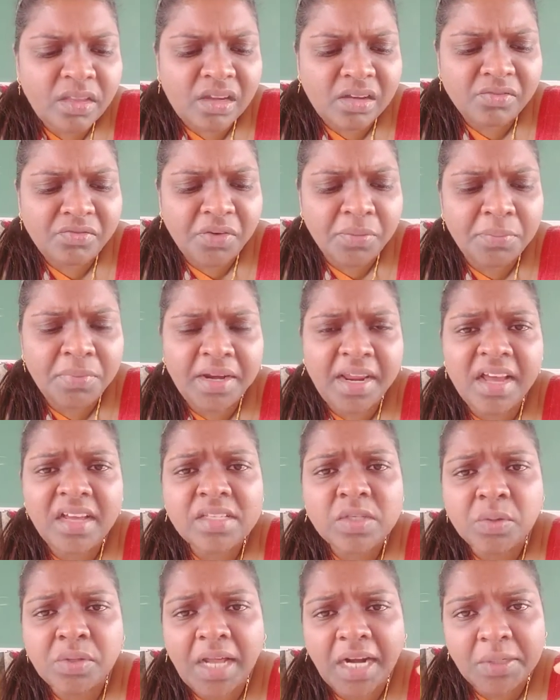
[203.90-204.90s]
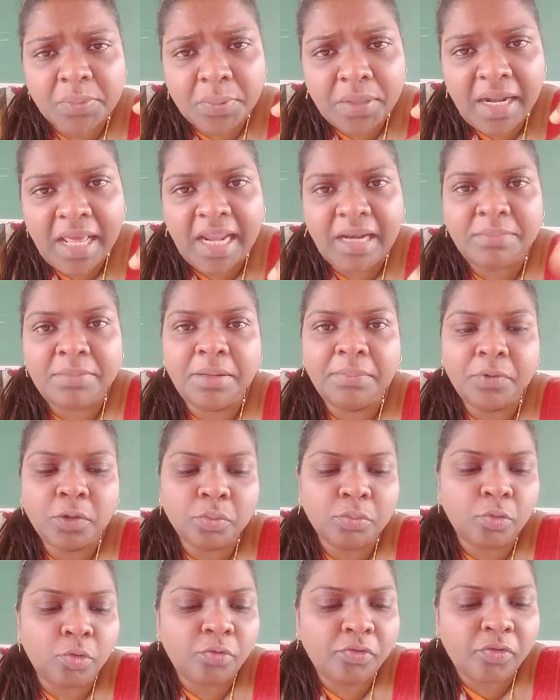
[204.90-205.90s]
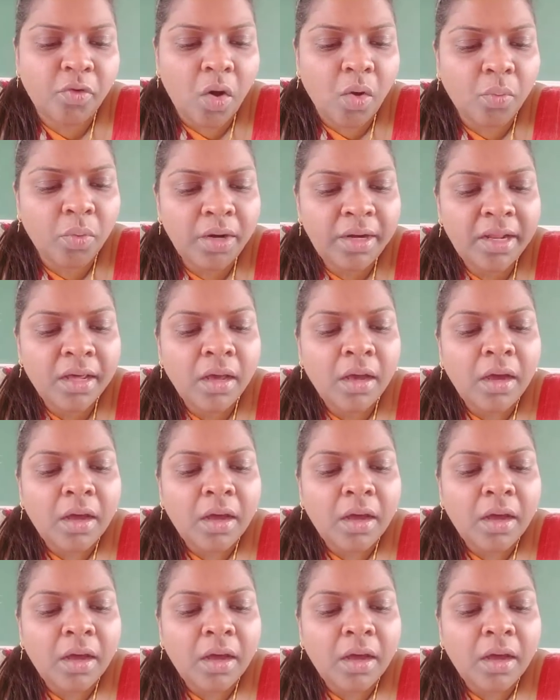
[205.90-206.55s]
fimbria, so that will help them to move forward.